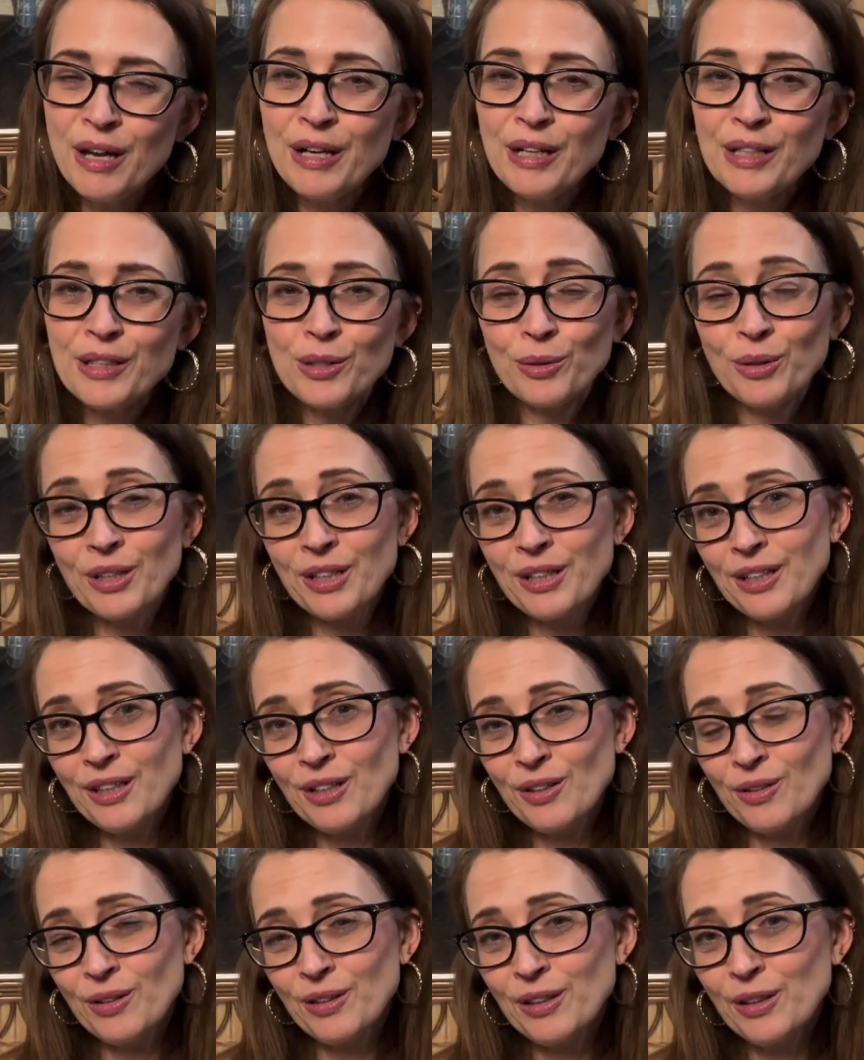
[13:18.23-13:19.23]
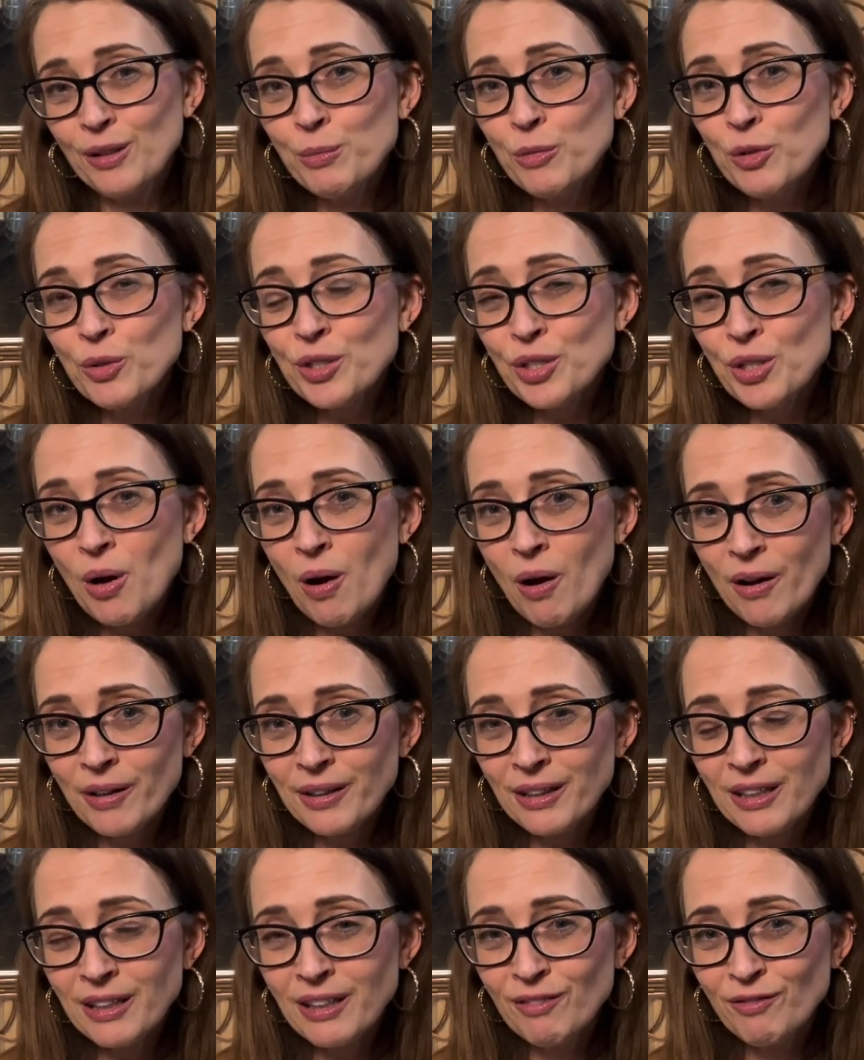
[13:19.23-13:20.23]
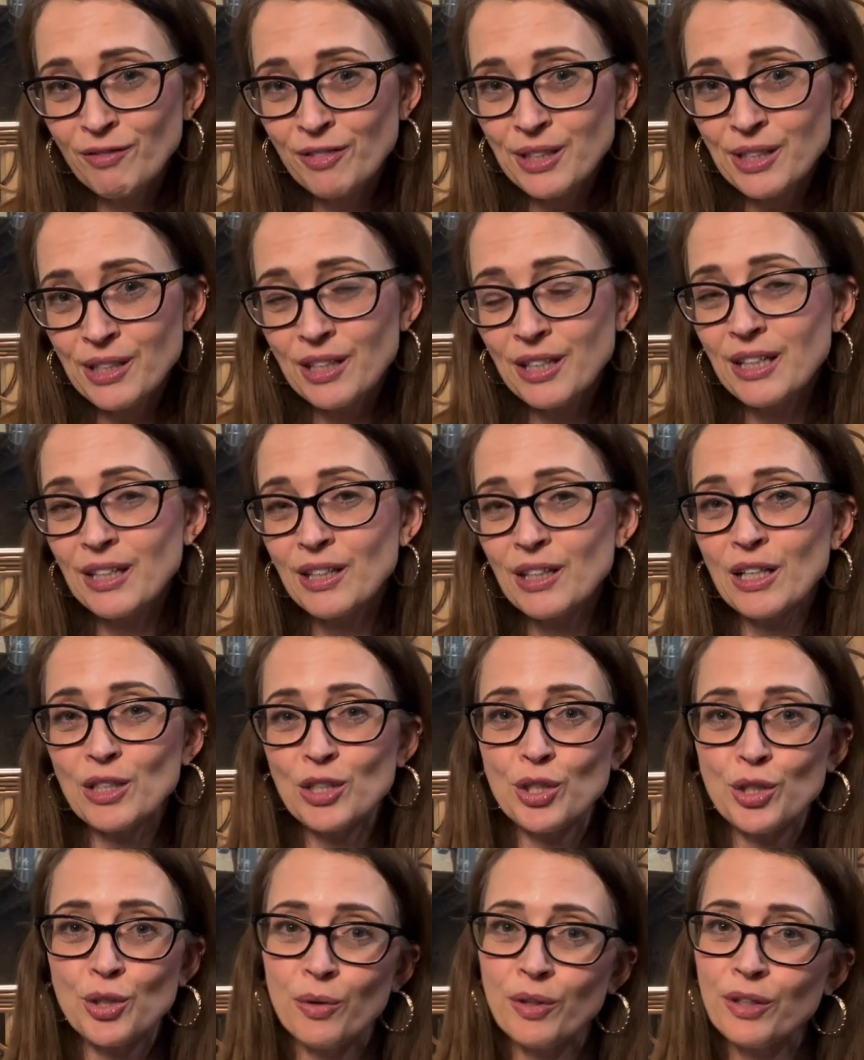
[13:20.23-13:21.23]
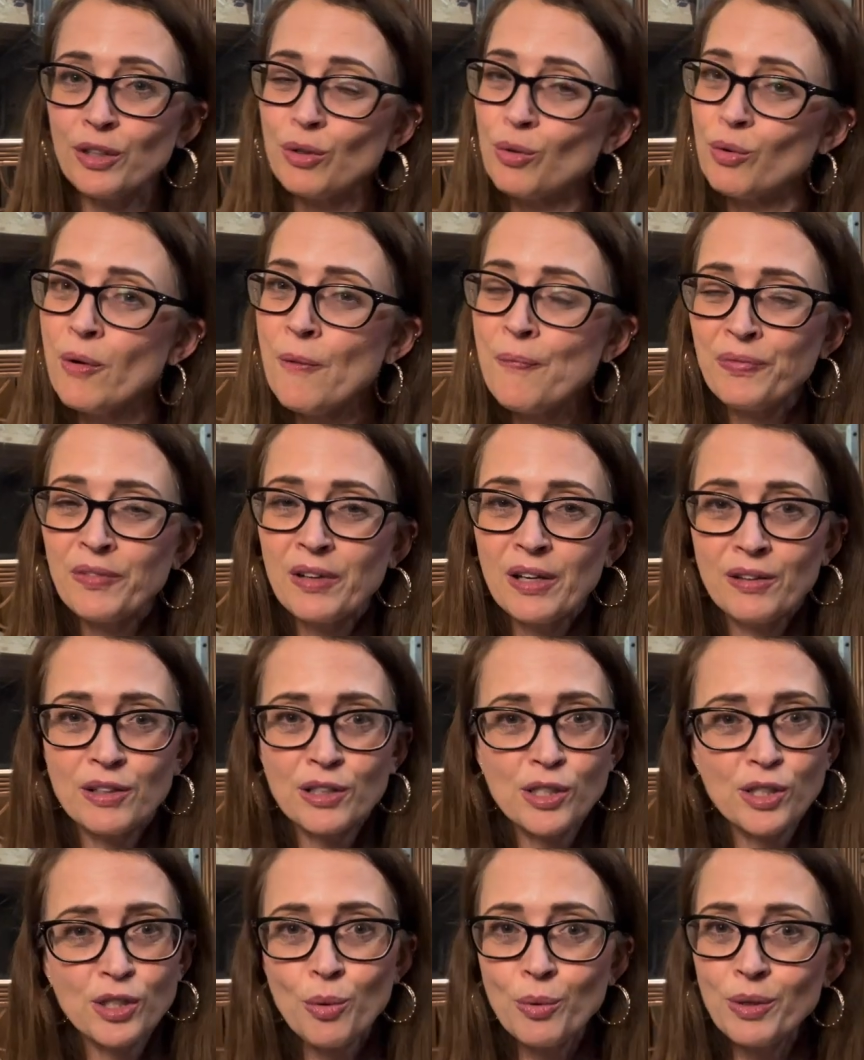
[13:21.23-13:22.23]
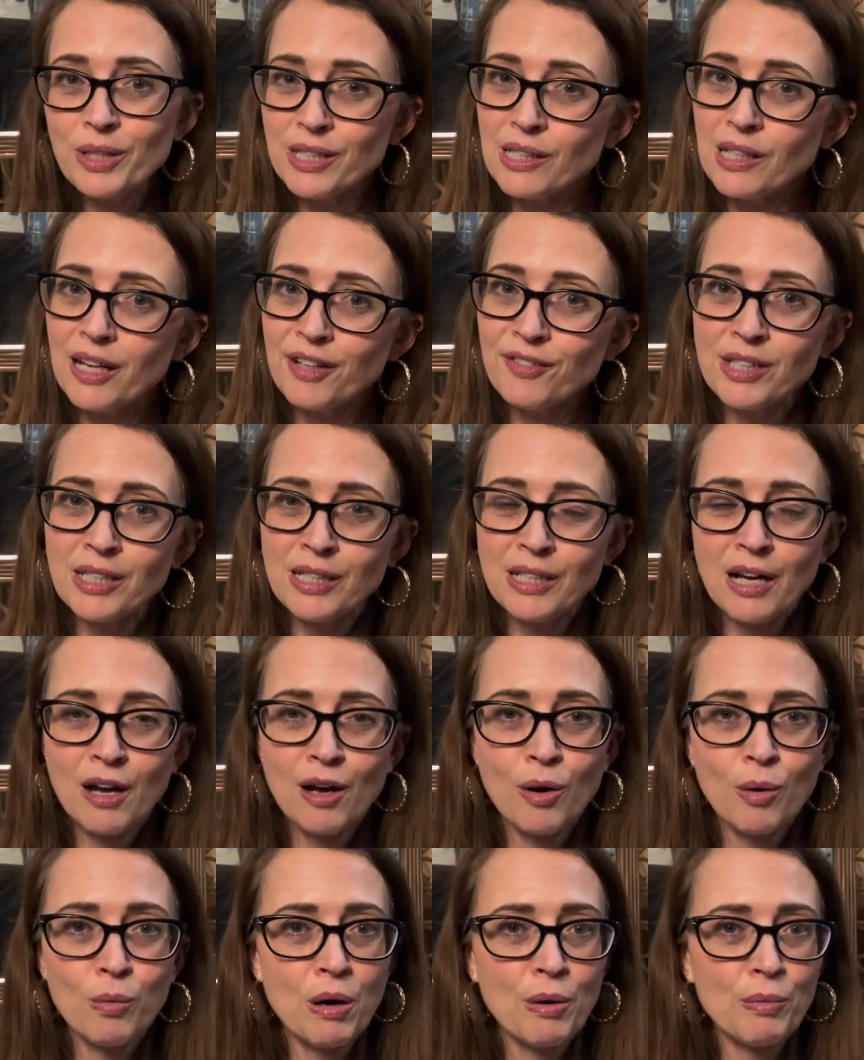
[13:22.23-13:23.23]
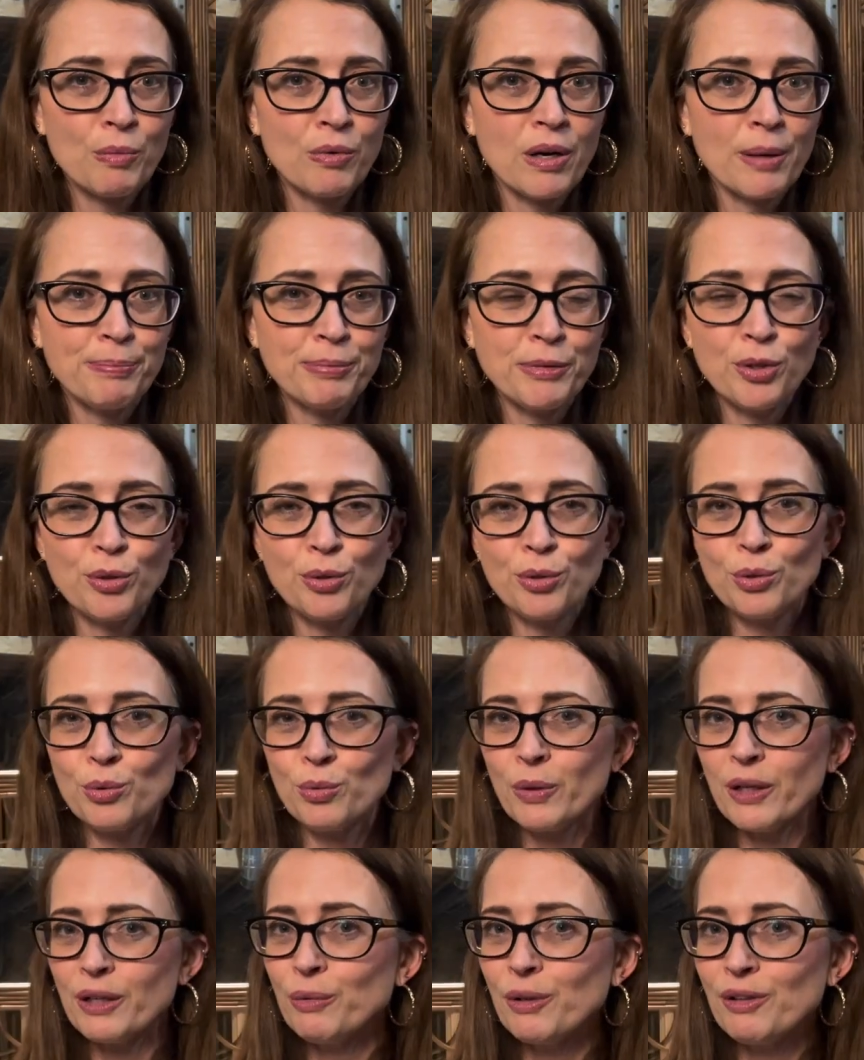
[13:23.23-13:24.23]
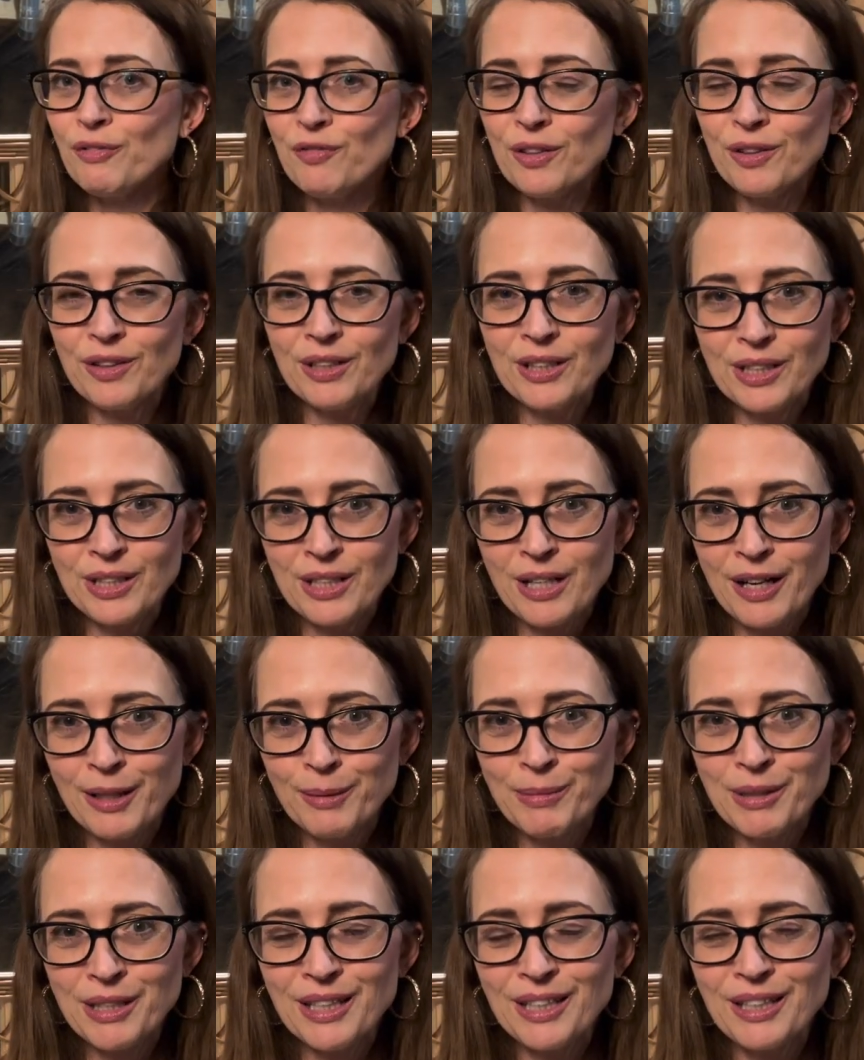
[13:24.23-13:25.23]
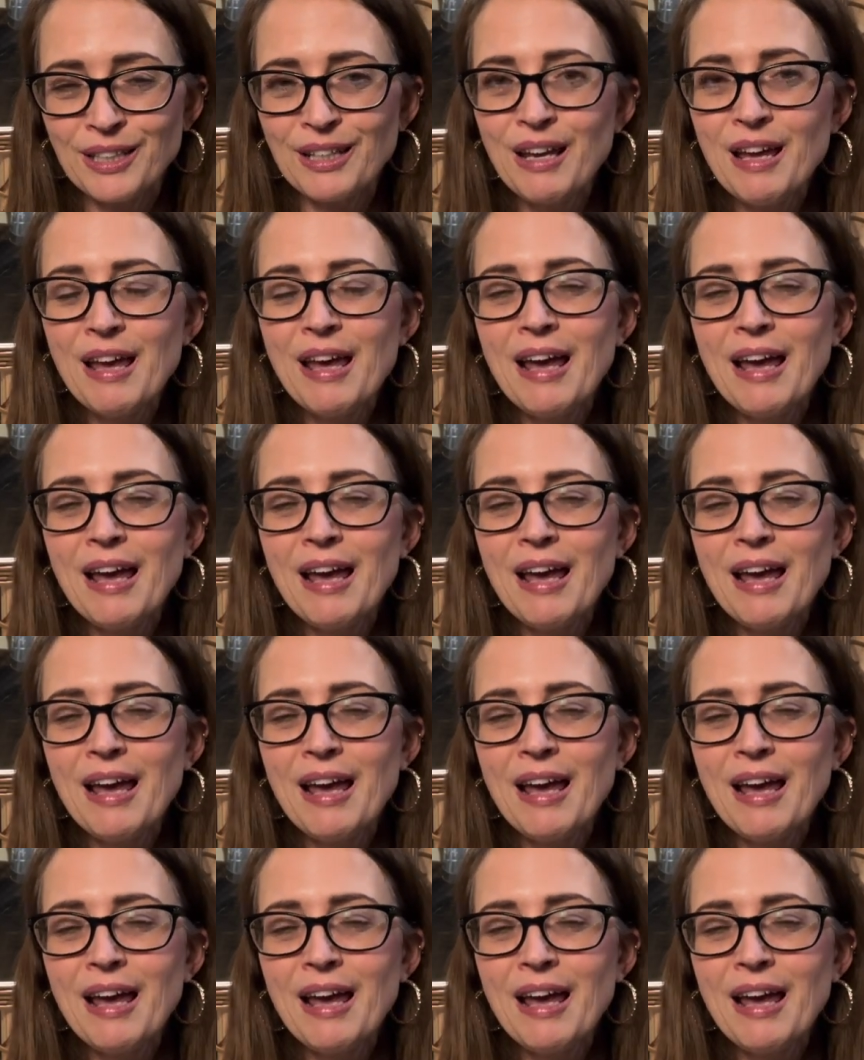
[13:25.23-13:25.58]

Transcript: So you're going to hear a little more talking and visiting and showing you the sewist lifestyle, what we're up to, where we fit these times in.